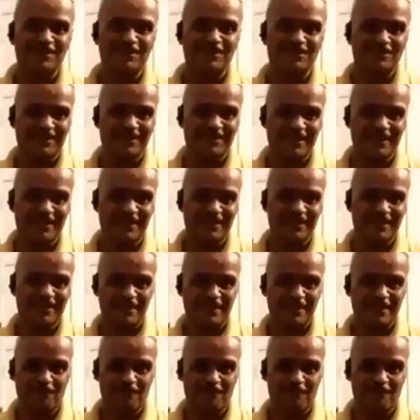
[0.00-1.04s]
3,
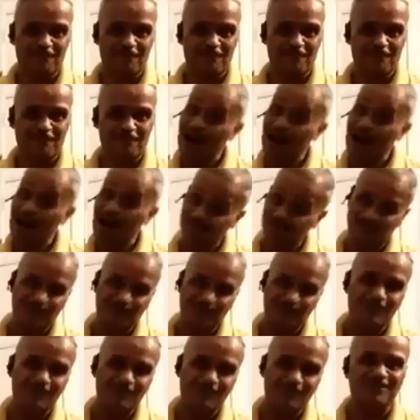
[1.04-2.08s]
4, out 2,
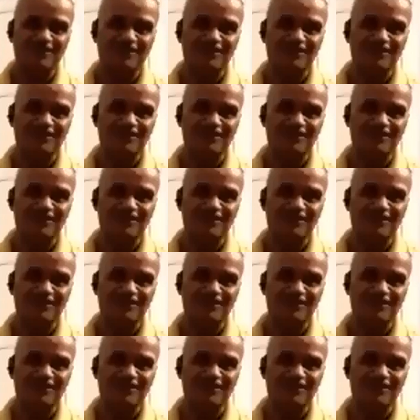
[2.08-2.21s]
3,